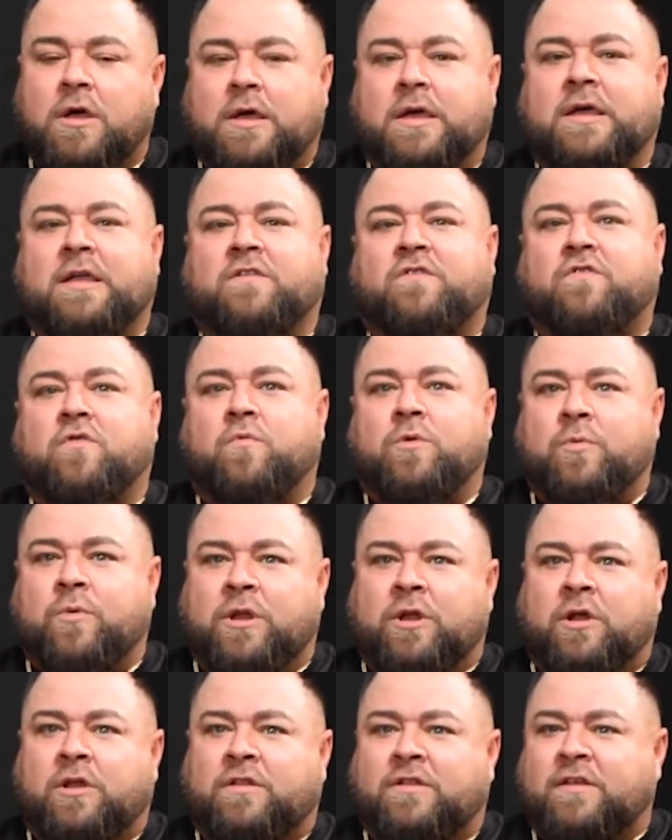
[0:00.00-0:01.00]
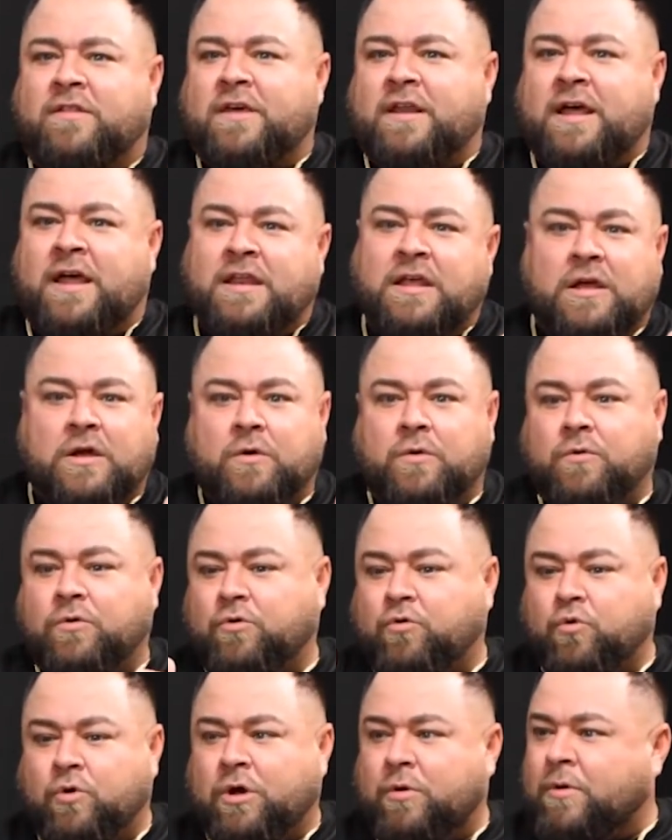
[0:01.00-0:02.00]
And so we went on and did that. I didn't
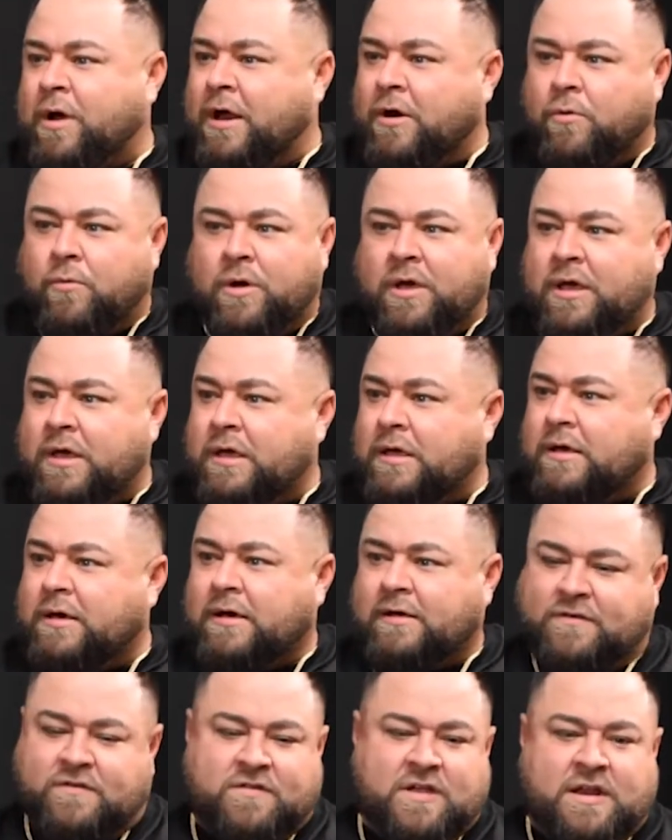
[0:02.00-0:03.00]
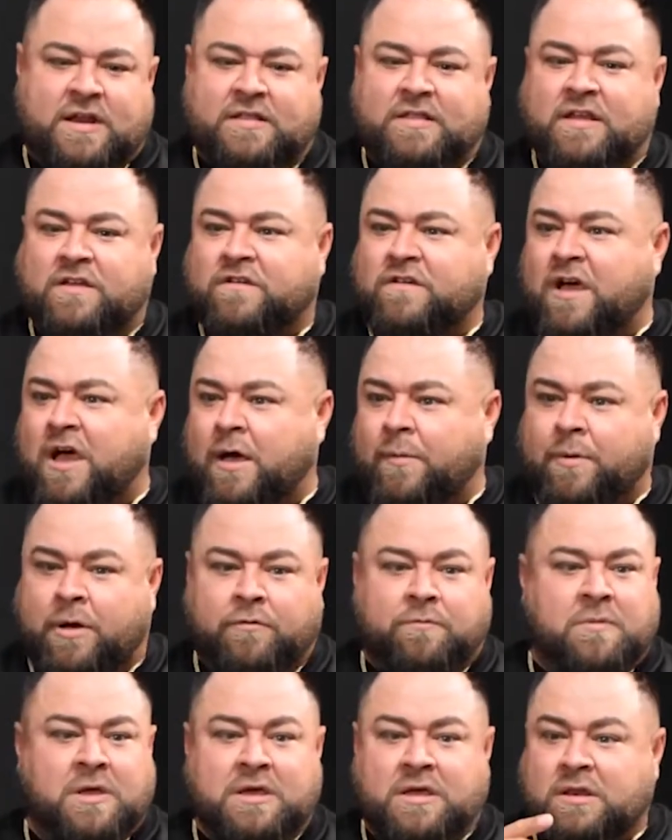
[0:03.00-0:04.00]
quit right away. Stayed at that job. I
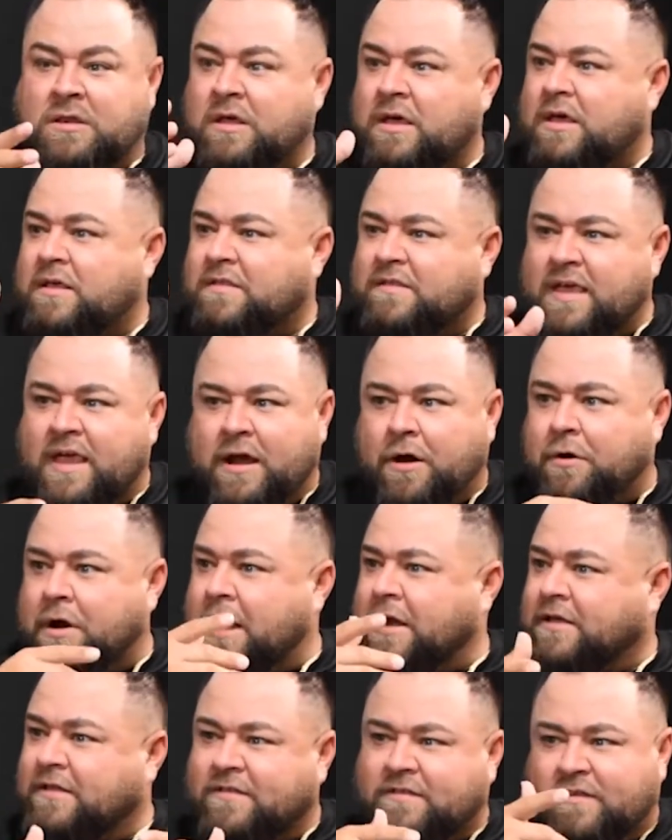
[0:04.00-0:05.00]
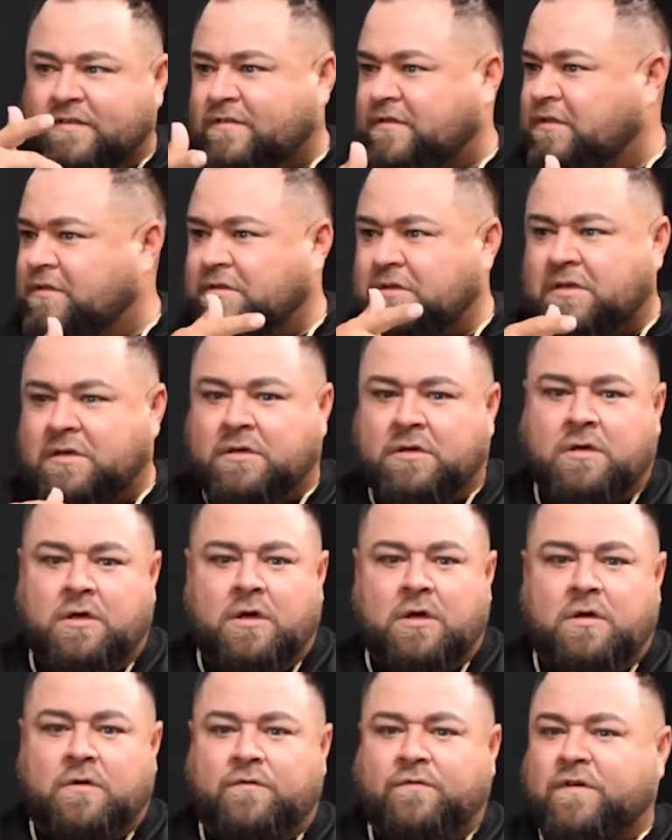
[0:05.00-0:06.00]
was making 10 grand consistently,
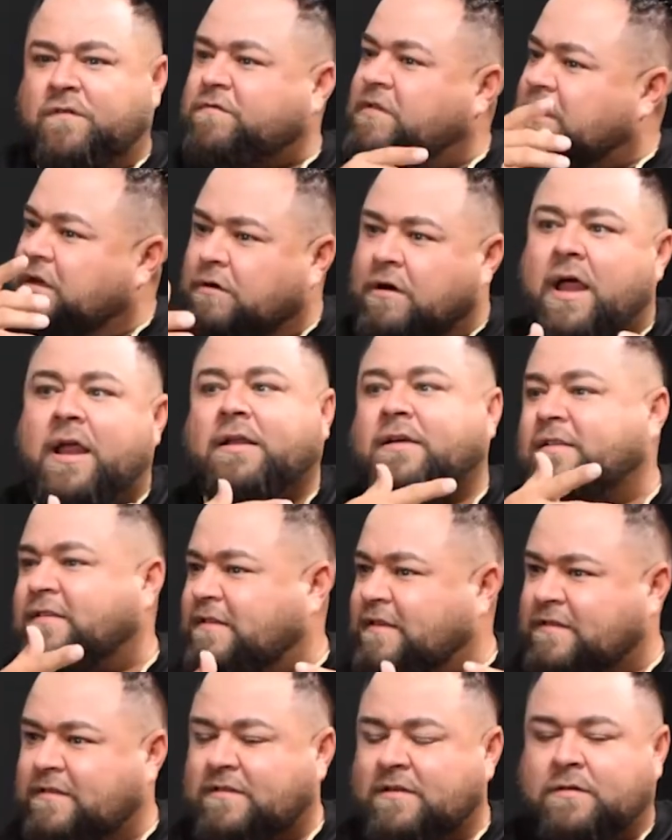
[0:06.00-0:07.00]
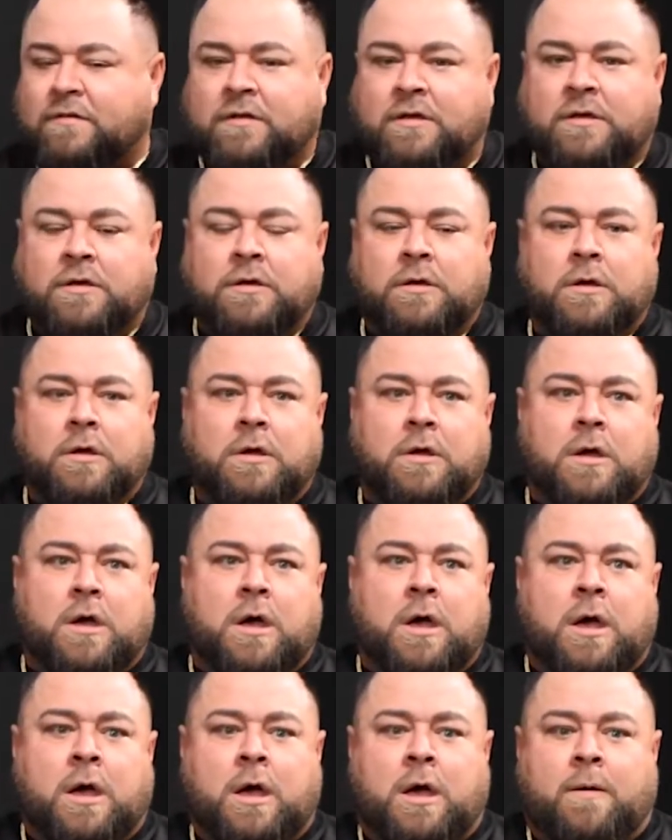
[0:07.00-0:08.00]
15 grand consistently.
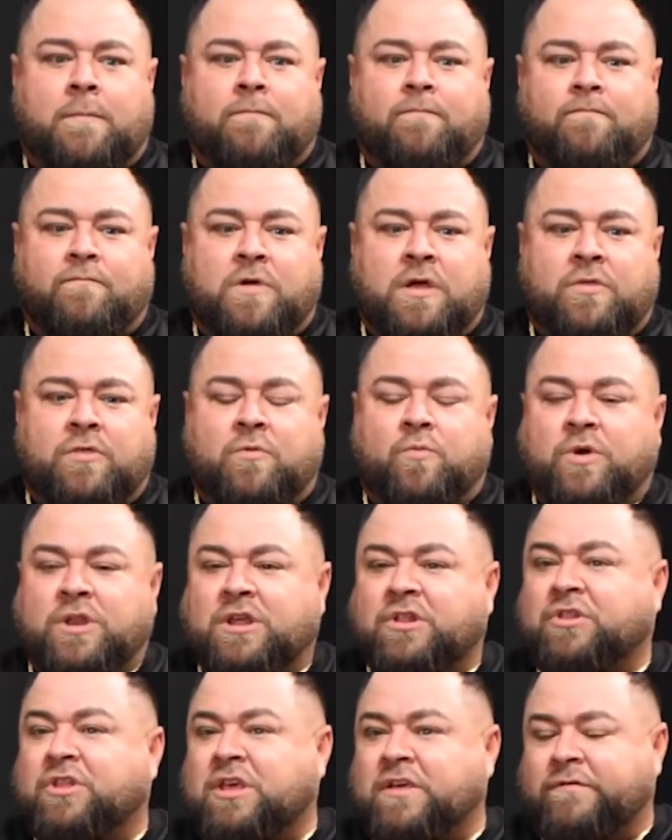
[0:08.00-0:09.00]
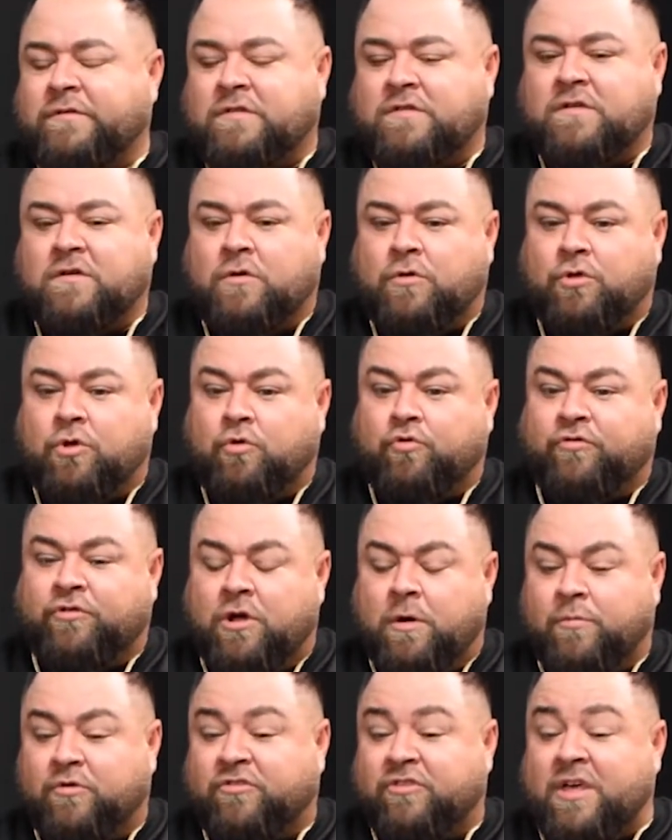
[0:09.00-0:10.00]
And then we didn't leave until those
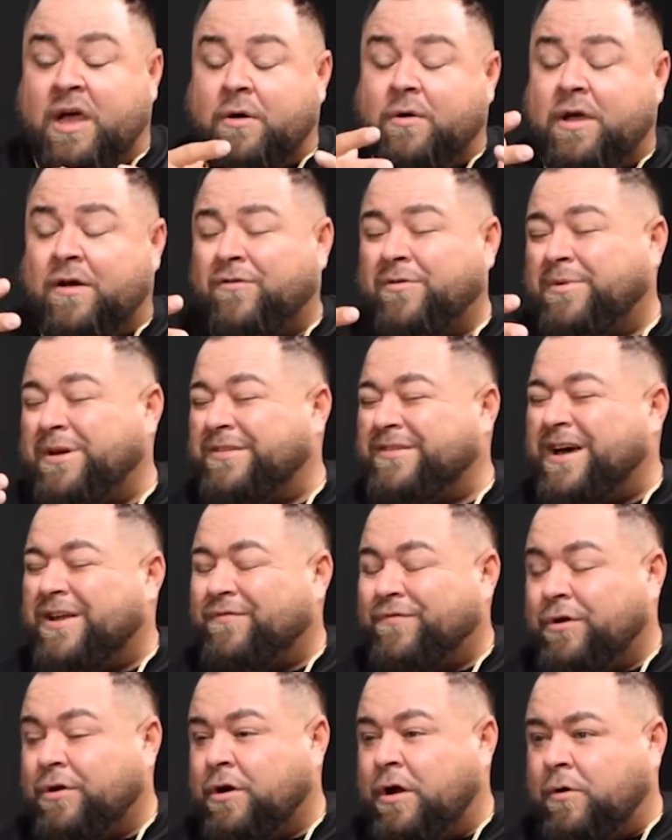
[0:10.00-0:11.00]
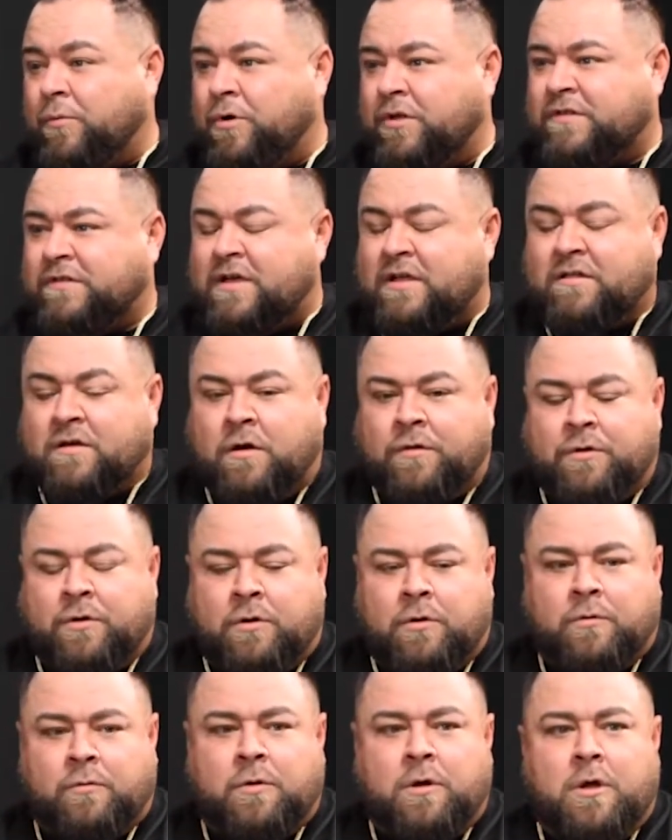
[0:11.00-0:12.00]
numbers. And now everybody's got to figure out what that on their
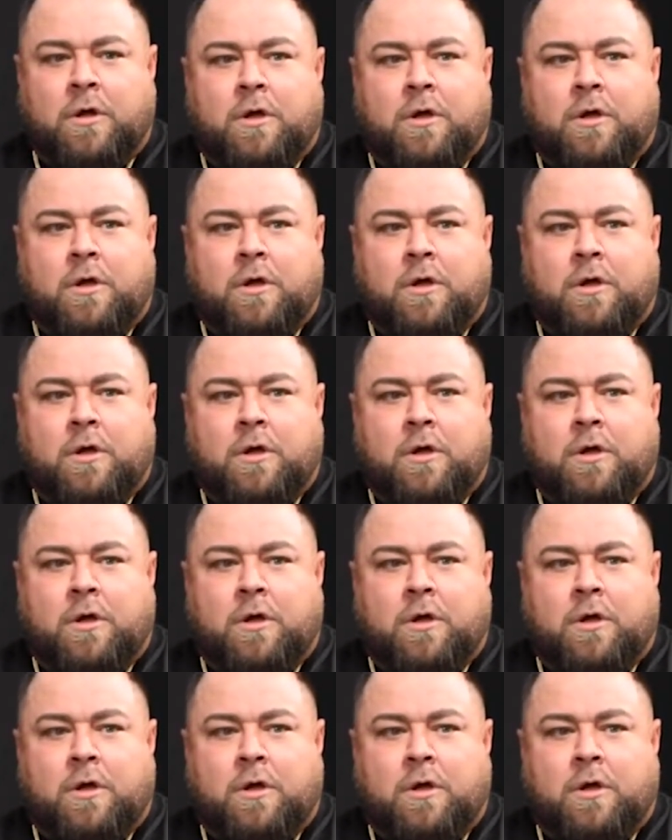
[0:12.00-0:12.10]
own.